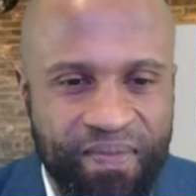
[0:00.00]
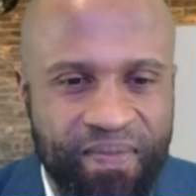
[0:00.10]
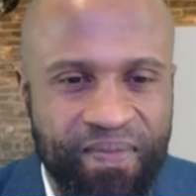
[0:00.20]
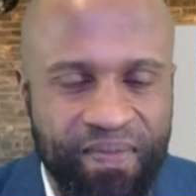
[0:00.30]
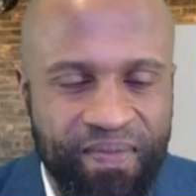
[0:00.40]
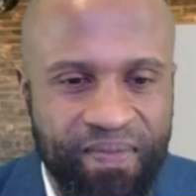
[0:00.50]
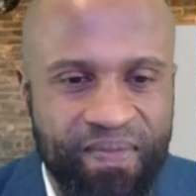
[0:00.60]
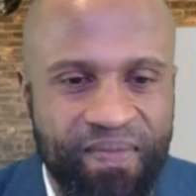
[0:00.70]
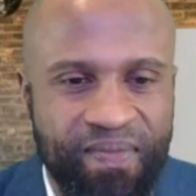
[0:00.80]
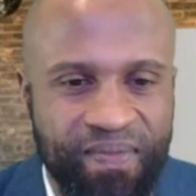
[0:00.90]

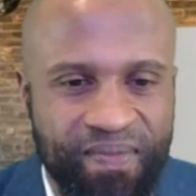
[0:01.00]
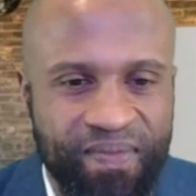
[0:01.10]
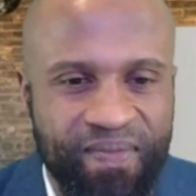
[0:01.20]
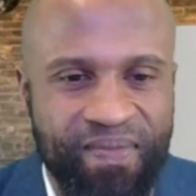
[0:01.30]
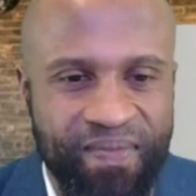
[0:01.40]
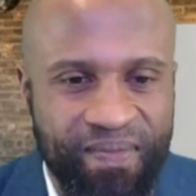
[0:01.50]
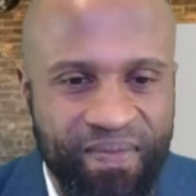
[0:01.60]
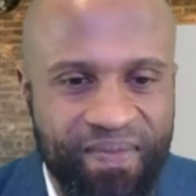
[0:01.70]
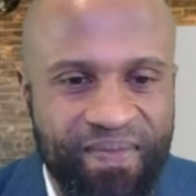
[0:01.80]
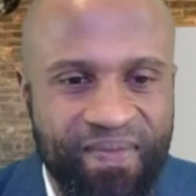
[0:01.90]

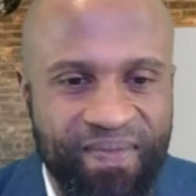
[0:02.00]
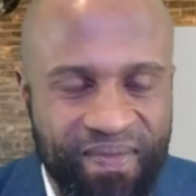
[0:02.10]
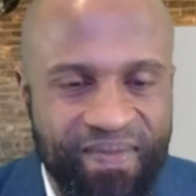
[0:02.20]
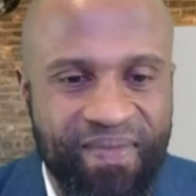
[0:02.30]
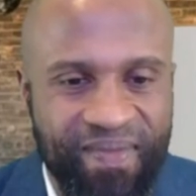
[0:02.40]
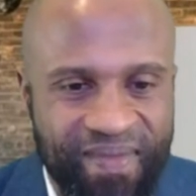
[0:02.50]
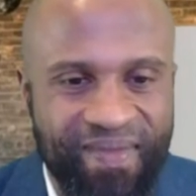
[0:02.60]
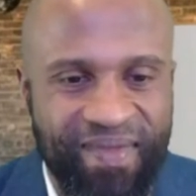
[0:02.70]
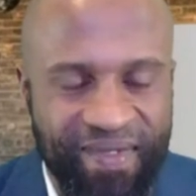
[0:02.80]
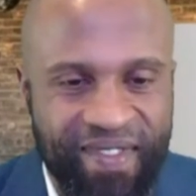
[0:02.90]

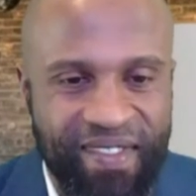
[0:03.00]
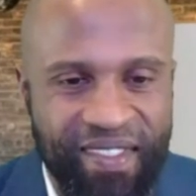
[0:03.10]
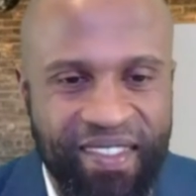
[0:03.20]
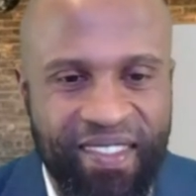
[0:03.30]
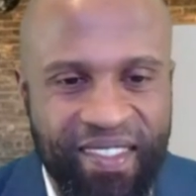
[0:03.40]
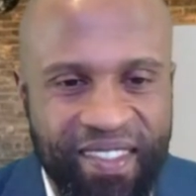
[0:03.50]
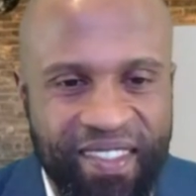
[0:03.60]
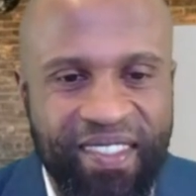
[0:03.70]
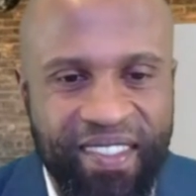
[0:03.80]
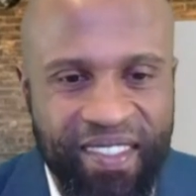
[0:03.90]

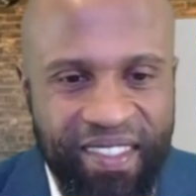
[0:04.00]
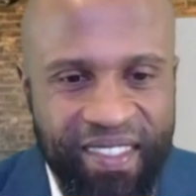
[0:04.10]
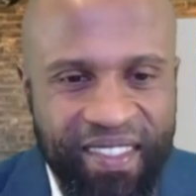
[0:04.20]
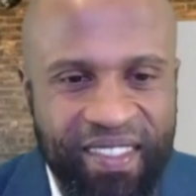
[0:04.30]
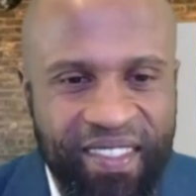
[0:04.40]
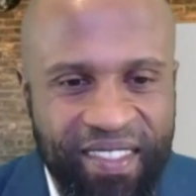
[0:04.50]
No words are spoken by the person on screen.